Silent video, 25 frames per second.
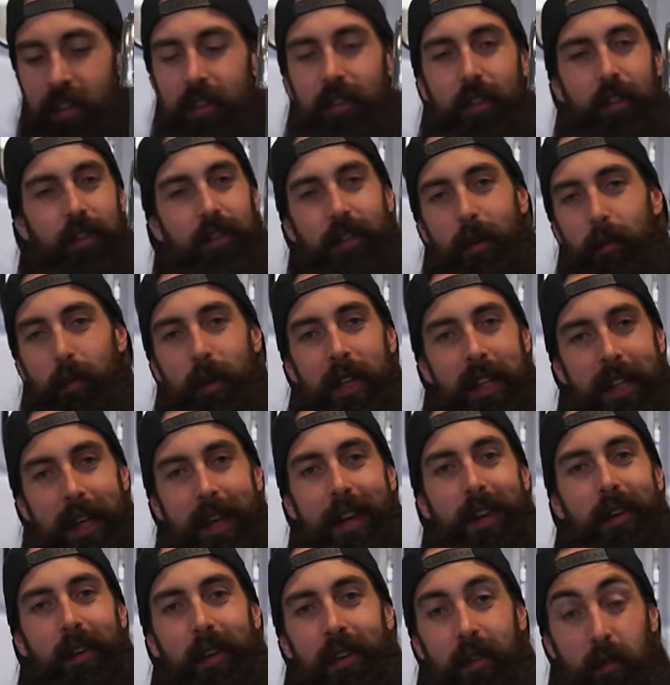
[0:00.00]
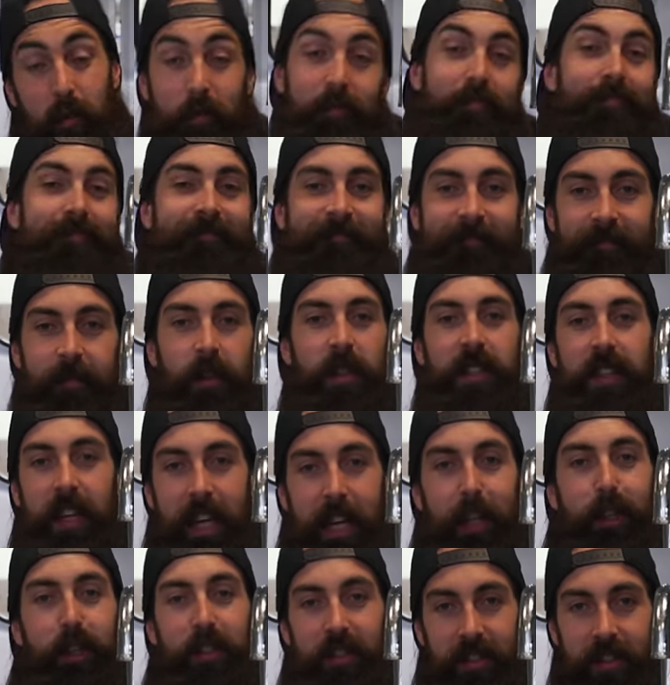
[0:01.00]
It's just a ridiculous, it's a
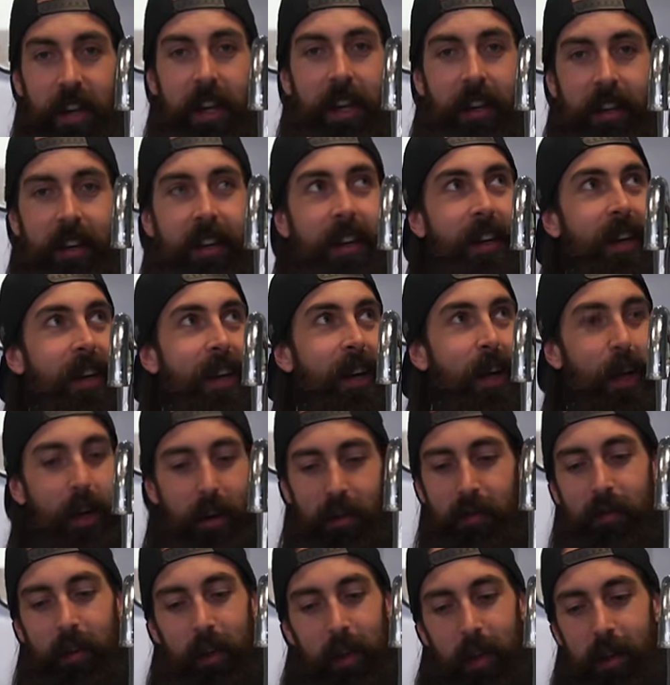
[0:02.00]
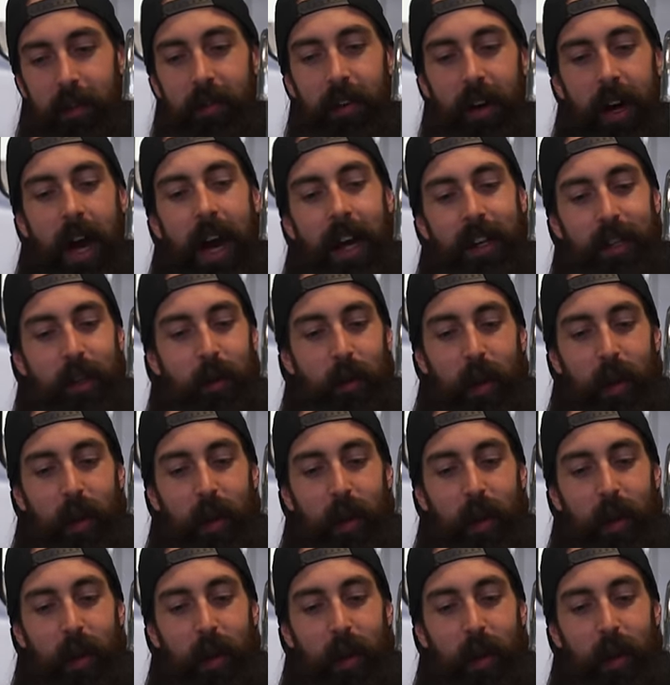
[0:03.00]
kitchen sink full of ice